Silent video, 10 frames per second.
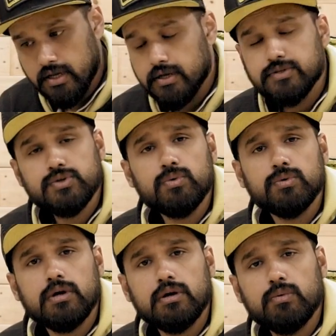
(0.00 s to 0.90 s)
So
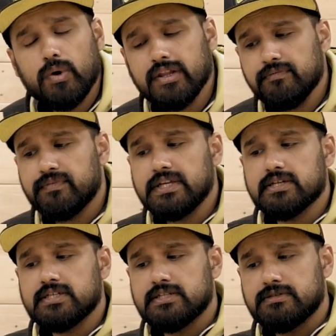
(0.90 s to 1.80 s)
what are the
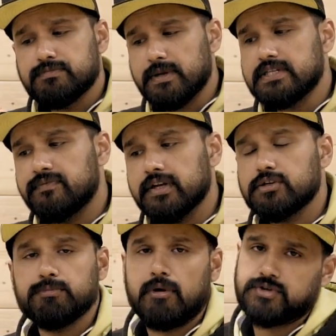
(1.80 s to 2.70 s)
features specific
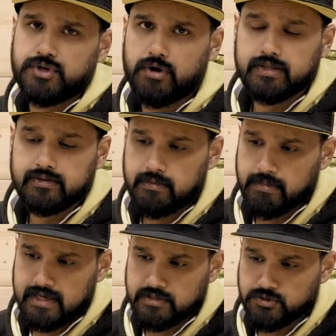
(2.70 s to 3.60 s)
to Powertronic that
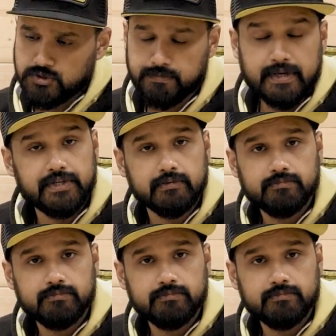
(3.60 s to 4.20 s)
makes it so special?